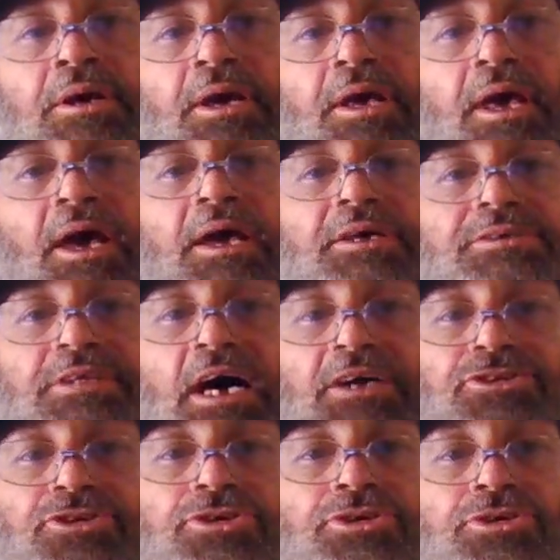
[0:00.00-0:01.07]
Okay, he's
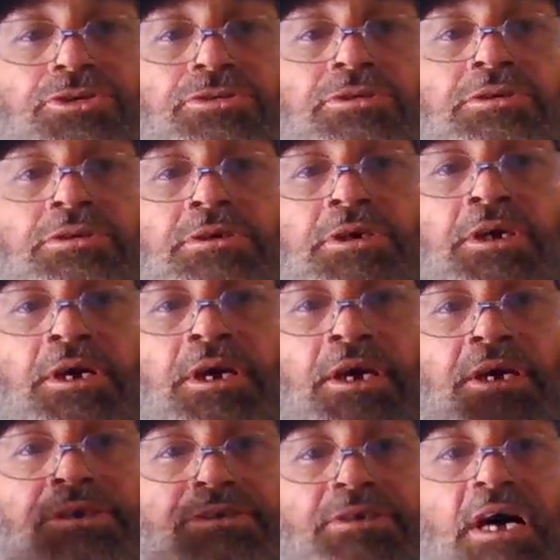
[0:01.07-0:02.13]
not two,
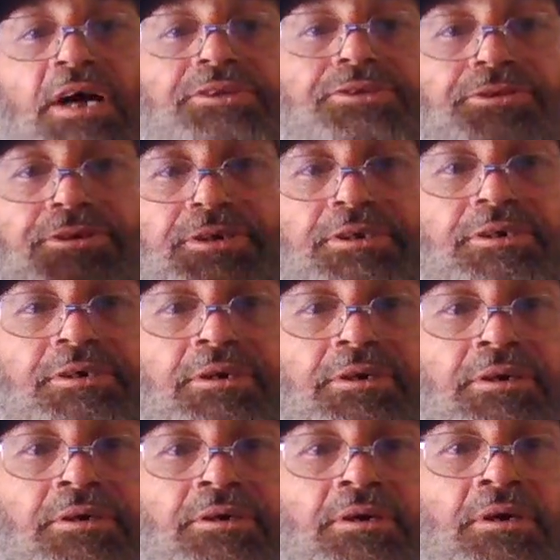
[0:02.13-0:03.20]
he's not three.
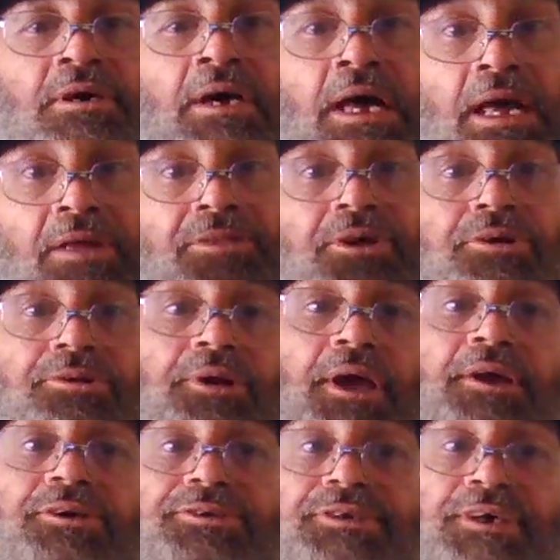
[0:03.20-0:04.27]
And the
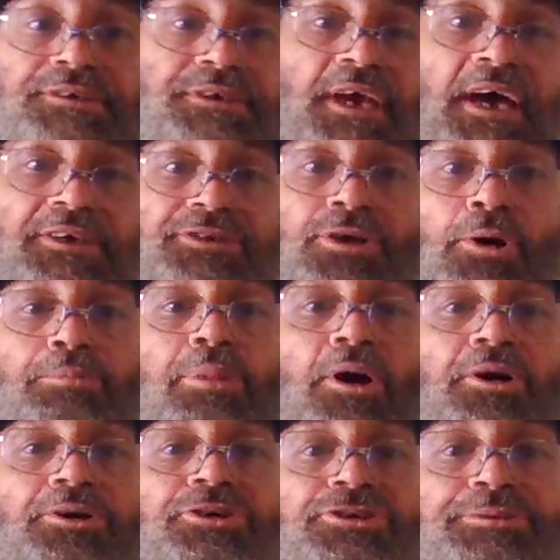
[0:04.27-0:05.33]
creator says he has no
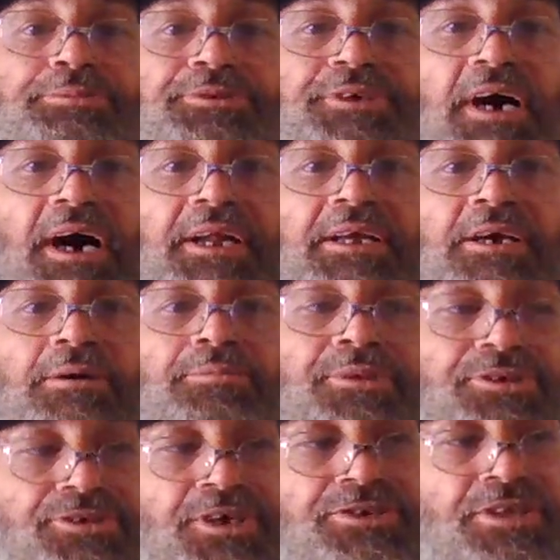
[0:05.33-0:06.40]
partners beside him. He
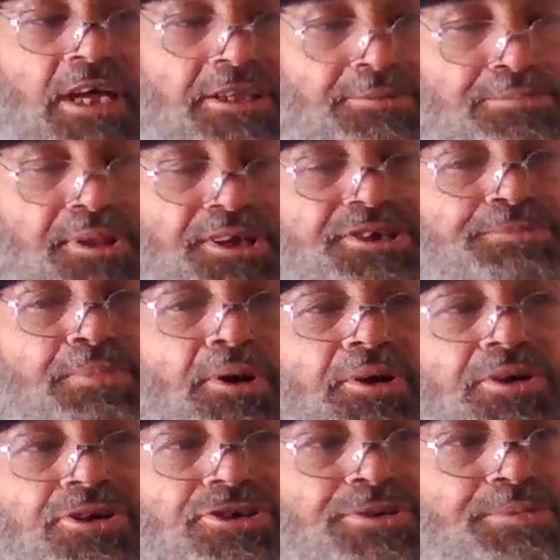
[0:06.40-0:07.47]
says not to place
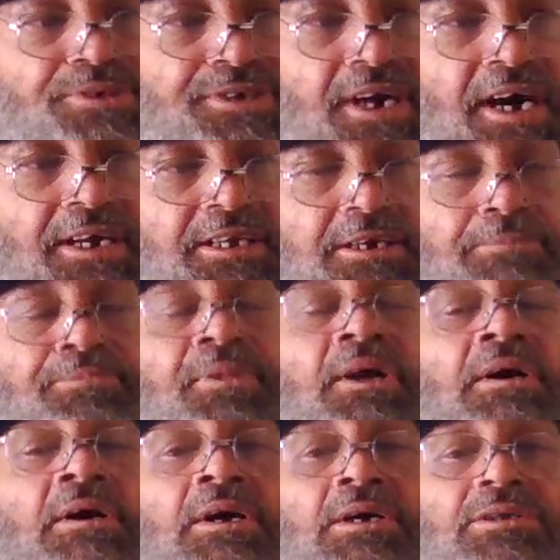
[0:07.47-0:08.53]
partners beside him.
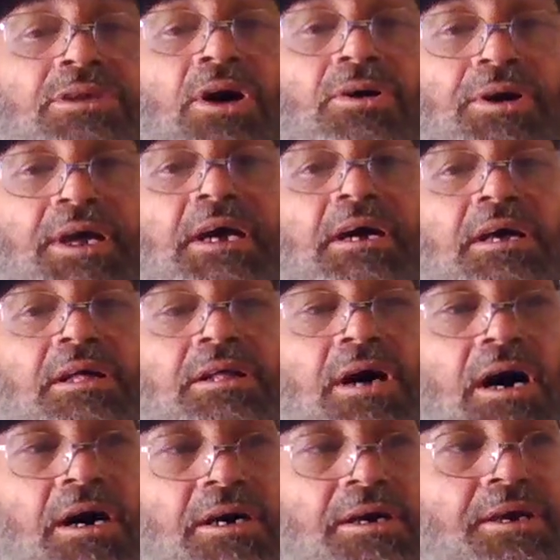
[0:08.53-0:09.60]
Don't get
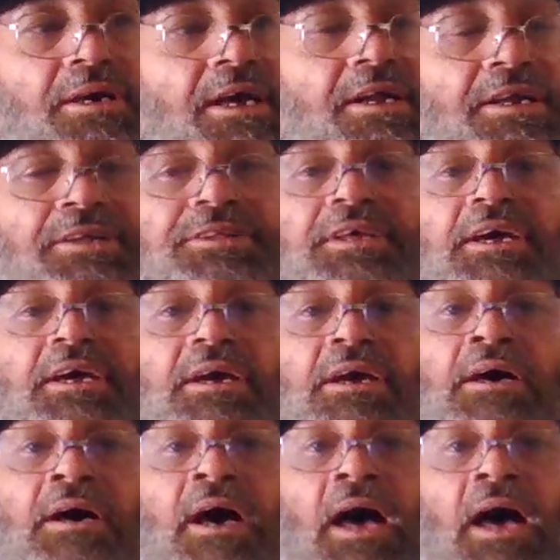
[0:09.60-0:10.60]
caught. Anything